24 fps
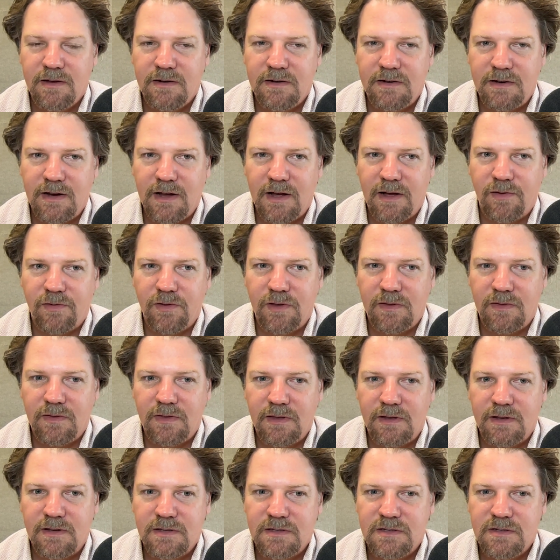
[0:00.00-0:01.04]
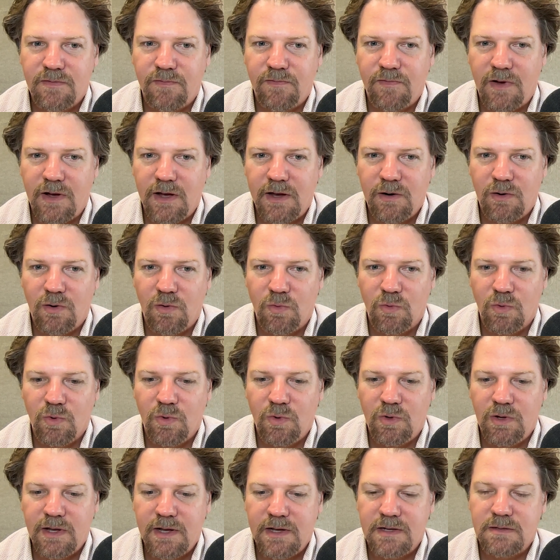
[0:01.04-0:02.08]
now that this final
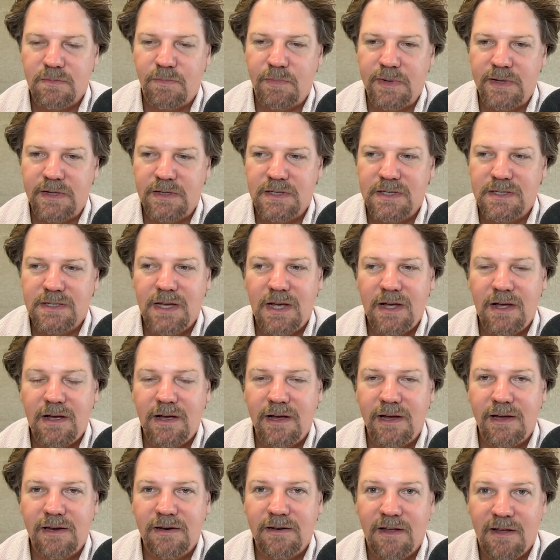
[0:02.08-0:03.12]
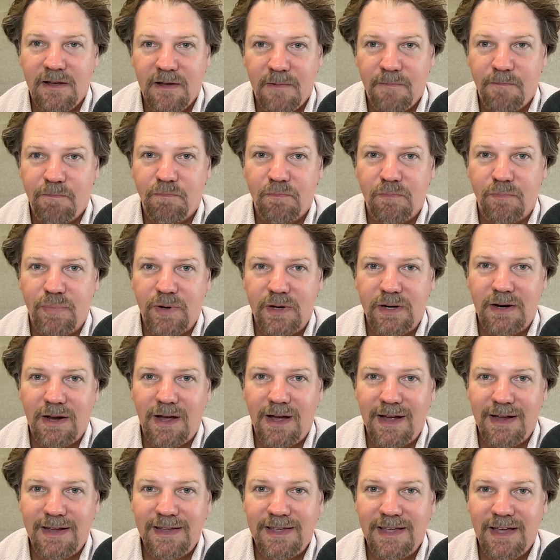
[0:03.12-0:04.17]
rule has been signed but
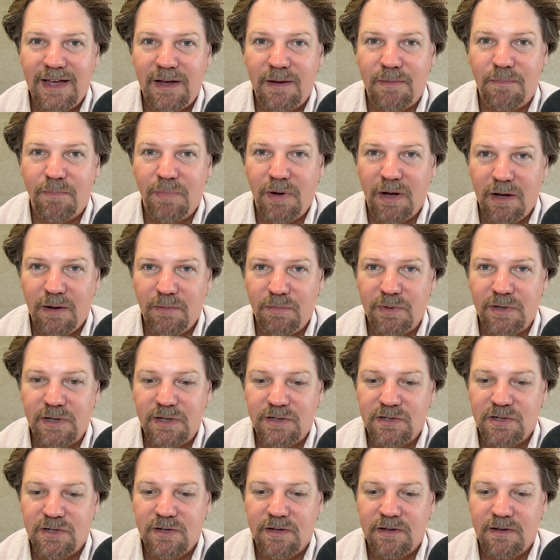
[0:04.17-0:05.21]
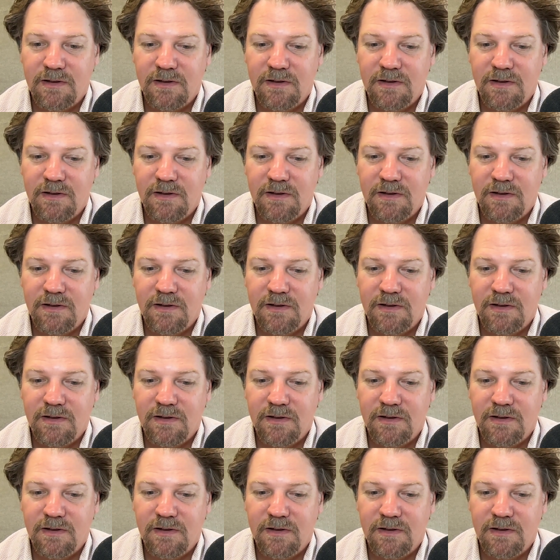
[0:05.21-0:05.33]
not yet published.